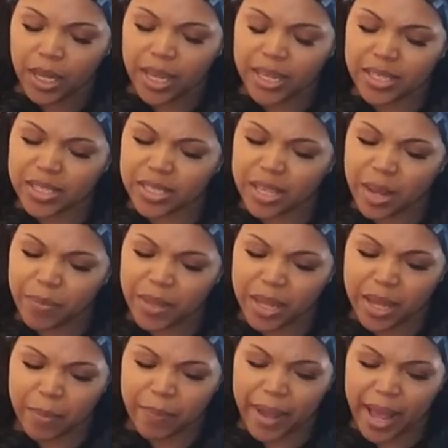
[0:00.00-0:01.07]
it's
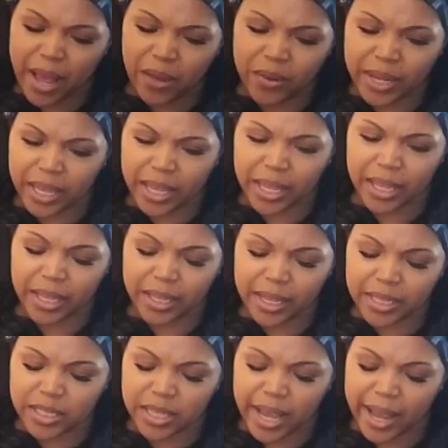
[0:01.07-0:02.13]
something about it
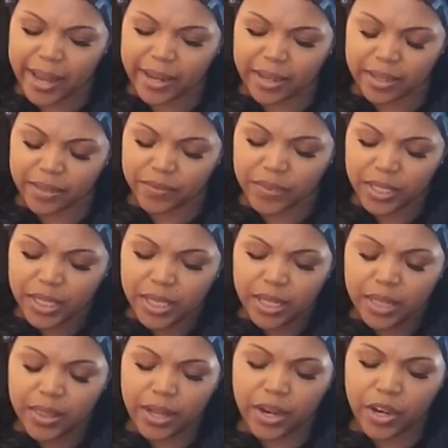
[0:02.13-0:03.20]
that's kind of
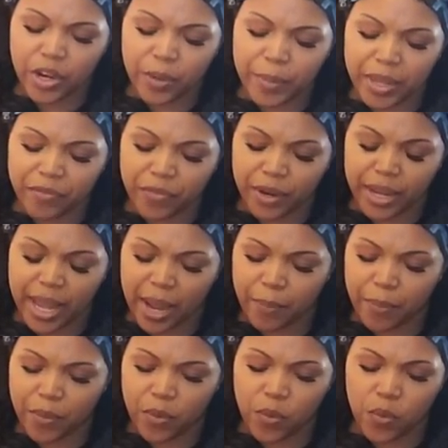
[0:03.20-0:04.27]
the hermit for
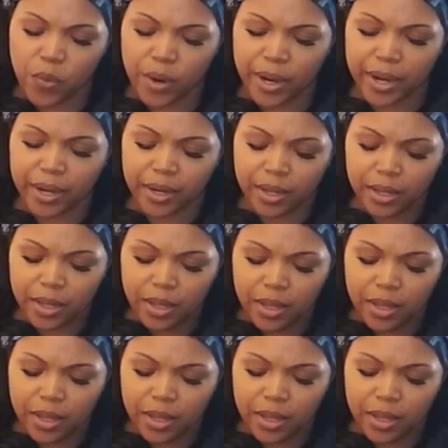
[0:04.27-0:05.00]
Capricorn.